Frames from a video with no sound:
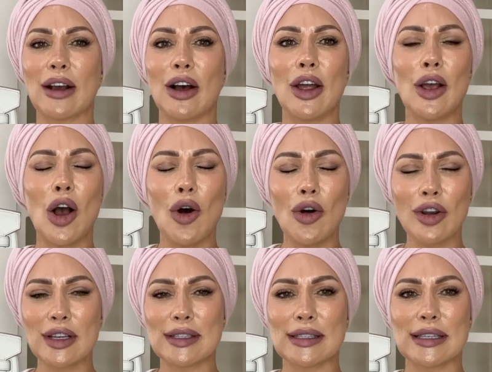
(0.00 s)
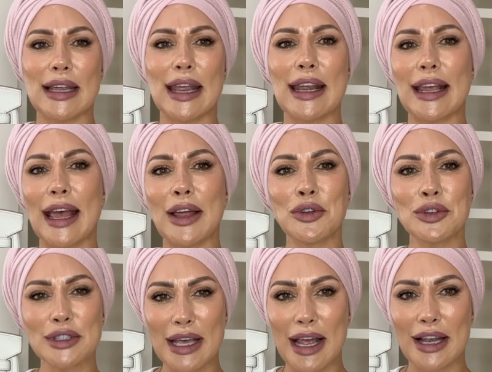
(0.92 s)
I honestly
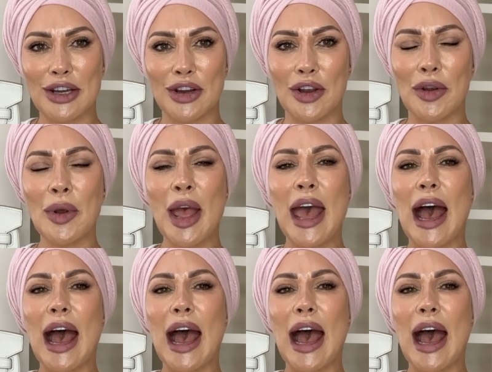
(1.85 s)
cannot tell you